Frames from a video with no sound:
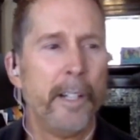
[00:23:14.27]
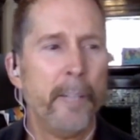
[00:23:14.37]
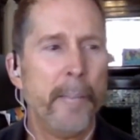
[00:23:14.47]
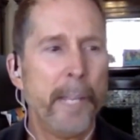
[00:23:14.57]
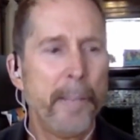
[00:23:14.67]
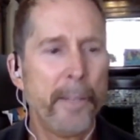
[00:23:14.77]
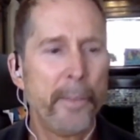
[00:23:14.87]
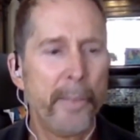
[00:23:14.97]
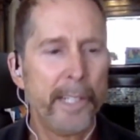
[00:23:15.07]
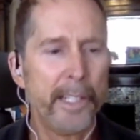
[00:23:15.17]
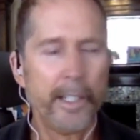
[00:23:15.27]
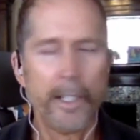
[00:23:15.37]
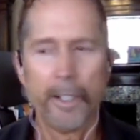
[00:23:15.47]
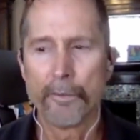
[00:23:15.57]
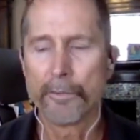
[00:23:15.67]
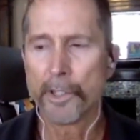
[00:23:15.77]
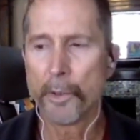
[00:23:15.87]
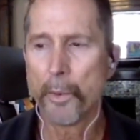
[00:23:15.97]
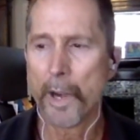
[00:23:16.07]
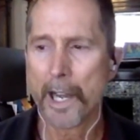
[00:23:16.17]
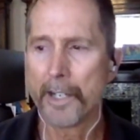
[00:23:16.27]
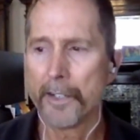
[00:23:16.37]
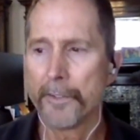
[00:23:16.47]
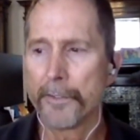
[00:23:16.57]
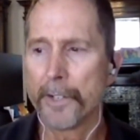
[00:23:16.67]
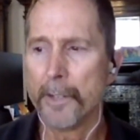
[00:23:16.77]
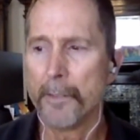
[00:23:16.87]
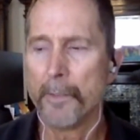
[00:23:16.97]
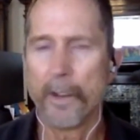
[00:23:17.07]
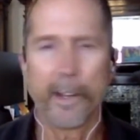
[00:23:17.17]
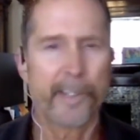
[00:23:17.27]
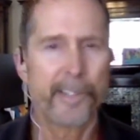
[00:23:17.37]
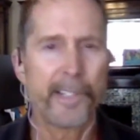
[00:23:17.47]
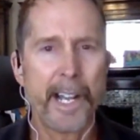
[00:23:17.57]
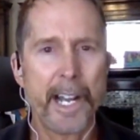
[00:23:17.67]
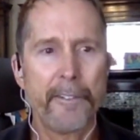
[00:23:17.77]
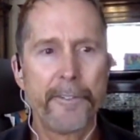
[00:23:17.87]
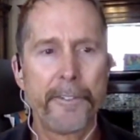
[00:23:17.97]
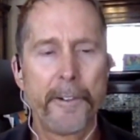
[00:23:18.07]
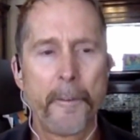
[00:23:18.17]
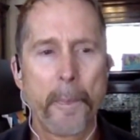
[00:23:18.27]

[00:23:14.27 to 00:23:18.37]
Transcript: maybe we required from our staff